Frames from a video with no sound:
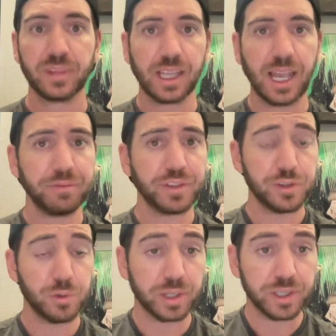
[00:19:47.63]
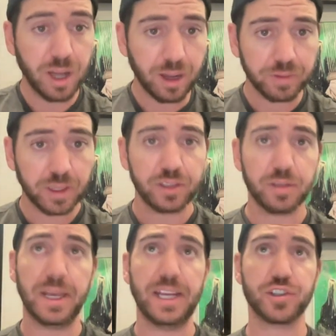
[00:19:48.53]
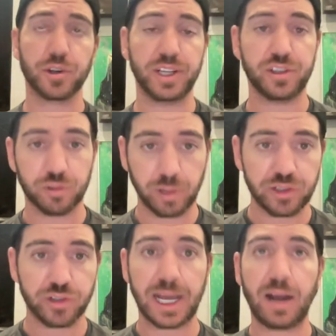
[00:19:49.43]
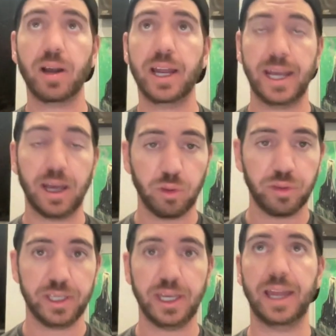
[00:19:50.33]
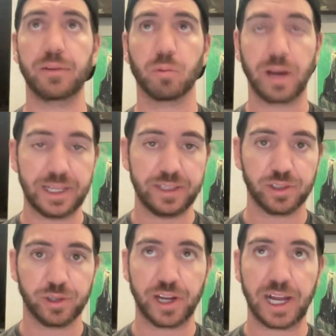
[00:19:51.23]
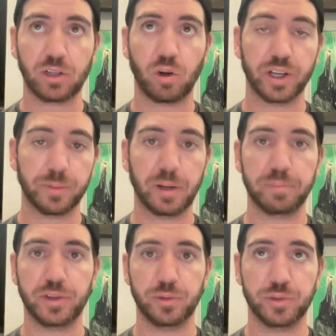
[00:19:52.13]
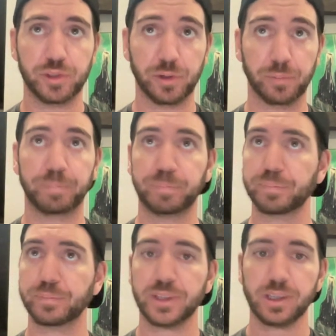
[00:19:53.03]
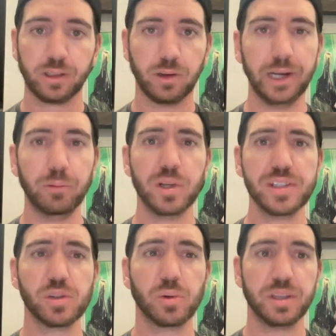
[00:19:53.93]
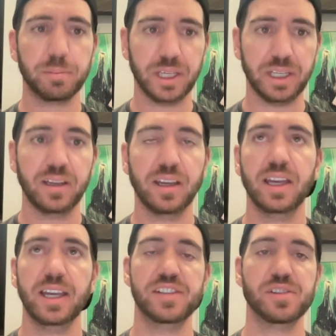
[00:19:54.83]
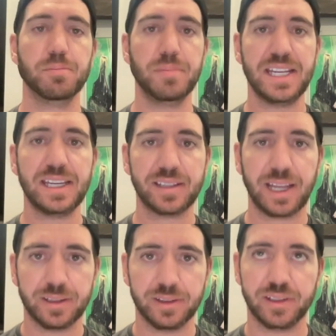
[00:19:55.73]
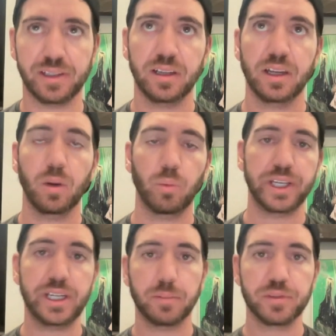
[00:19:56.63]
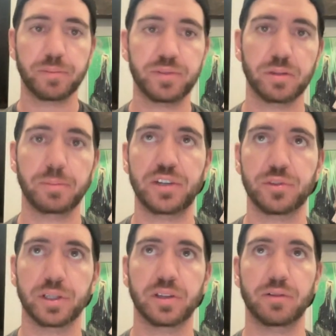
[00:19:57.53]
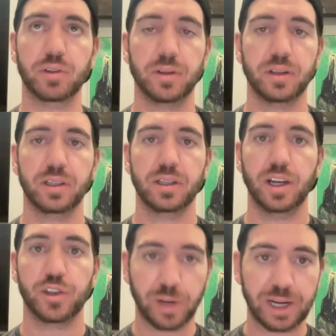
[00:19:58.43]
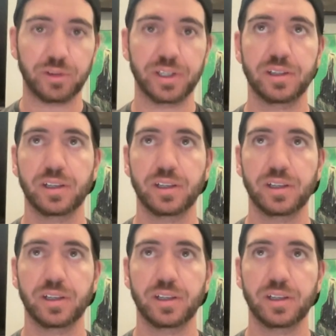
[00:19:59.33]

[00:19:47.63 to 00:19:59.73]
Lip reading: have to do enough to make sure he's stretched out and healthy and ready so you're not calling him up too soon, right? What's going to be his immediate tendency when he comes up to the major league level? Adrenaline,